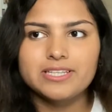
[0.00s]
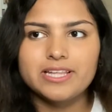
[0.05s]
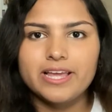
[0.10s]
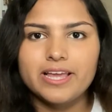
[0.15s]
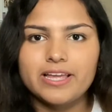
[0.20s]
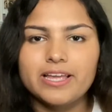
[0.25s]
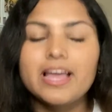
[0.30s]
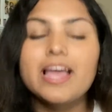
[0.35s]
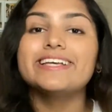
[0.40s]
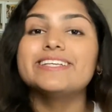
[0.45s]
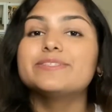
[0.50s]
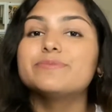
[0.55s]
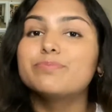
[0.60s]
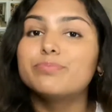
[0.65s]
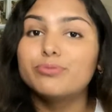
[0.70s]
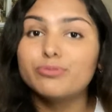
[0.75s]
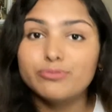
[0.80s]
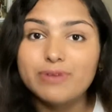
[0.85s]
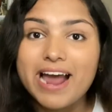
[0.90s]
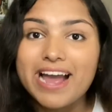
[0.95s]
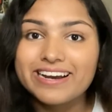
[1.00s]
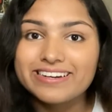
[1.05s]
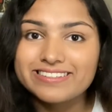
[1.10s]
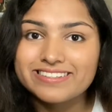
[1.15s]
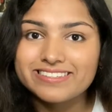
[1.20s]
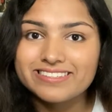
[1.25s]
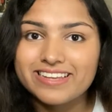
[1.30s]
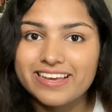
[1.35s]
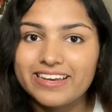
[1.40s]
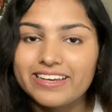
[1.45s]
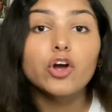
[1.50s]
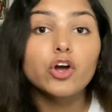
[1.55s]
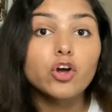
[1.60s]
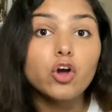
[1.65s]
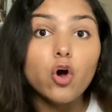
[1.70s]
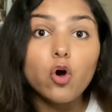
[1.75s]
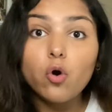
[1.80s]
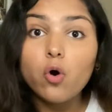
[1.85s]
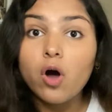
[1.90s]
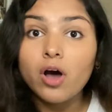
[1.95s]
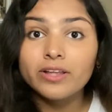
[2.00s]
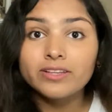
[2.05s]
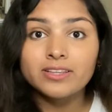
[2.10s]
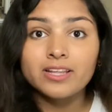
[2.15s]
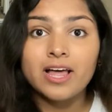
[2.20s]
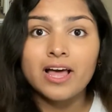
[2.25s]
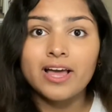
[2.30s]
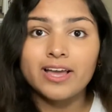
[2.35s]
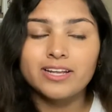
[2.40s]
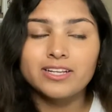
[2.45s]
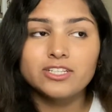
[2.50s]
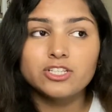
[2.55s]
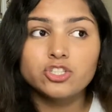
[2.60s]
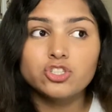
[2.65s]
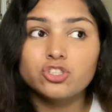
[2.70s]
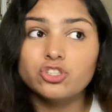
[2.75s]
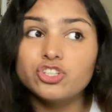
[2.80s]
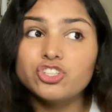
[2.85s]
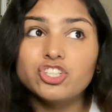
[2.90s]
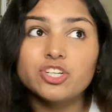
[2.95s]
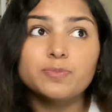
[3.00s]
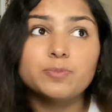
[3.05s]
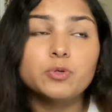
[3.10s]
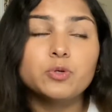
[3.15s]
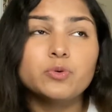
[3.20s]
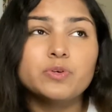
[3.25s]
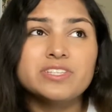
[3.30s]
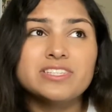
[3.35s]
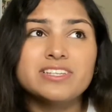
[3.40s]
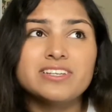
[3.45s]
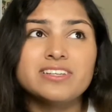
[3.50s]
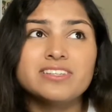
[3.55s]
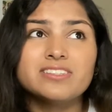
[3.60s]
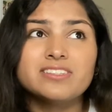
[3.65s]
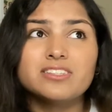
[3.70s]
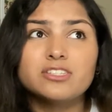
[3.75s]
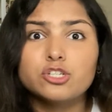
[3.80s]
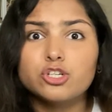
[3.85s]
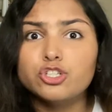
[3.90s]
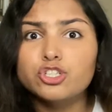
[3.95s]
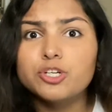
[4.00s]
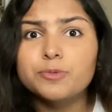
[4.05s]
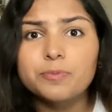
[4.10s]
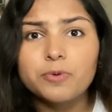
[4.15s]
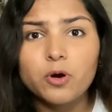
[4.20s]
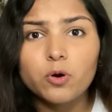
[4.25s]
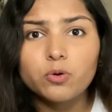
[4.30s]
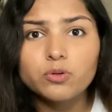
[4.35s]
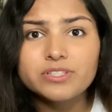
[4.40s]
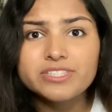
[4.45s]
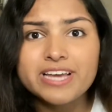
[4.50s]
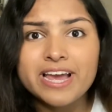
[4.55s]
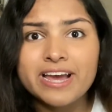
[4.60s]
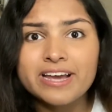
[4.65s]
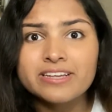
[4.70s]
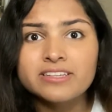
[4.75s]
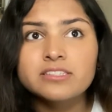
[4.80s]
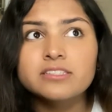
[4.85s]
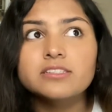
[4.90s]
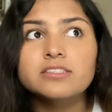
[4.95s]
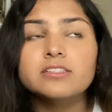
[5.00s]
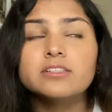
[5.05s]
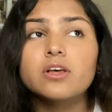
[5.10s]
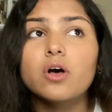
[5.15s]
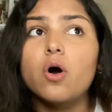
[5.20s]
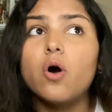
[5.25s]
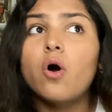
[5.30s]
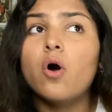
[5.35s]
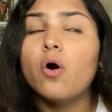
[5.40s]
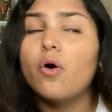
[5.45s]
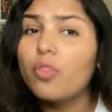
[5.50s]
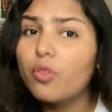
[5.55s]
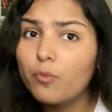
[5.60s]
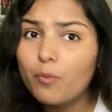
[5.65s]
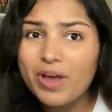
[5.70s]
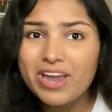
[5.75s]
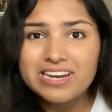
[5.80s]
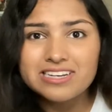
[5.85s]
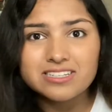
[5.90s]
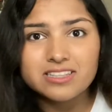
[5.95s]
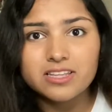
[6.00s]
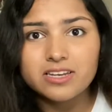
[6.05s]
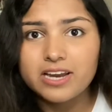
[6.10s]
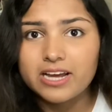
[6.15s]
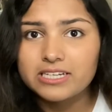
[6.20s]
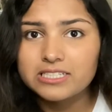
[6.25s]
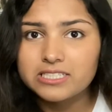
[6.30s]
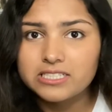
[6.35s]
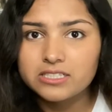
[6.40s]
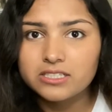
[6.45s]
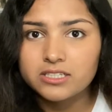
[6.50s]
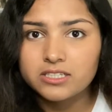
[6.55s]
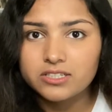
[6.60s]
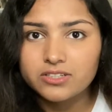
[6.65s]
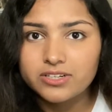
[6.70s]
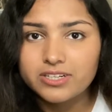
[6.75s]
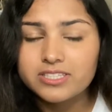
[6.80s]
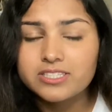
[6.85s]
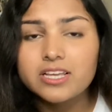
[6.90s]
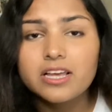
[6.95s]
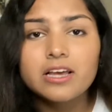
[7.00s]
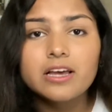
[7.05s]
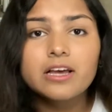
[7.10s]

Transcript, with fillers: thing is practicing. Go online, search up quizzes, search up old tests all the way into the 1900s.